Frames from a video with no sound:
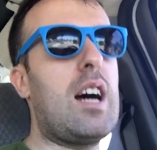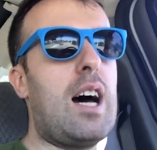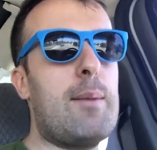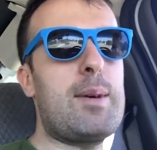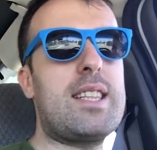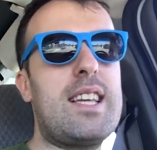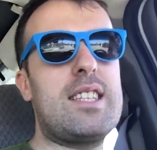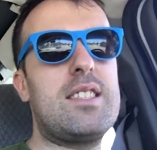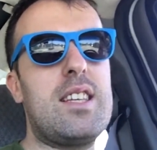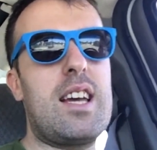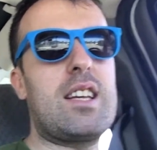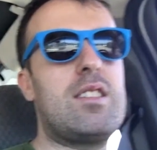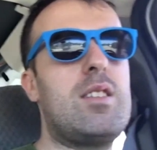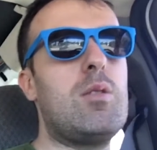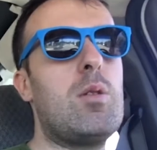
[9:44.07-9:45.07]
comic that's
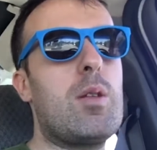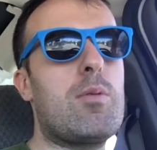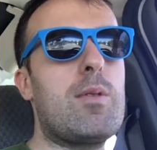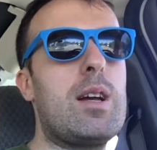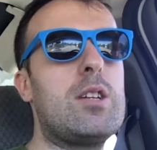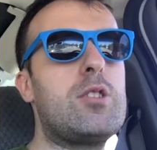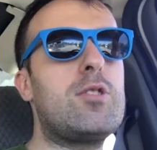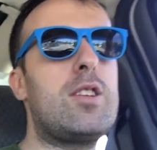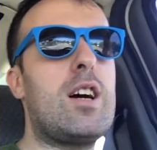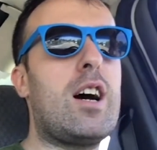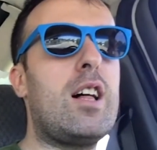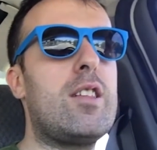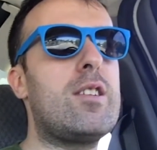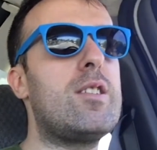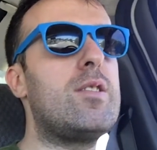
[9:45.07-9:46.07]
like $200 to
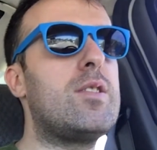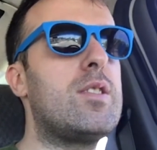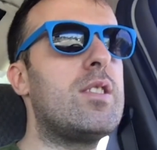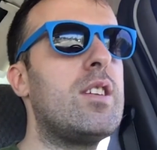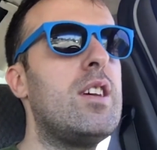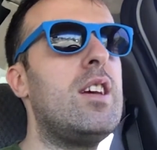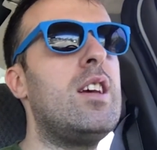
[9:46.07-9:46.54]
$300.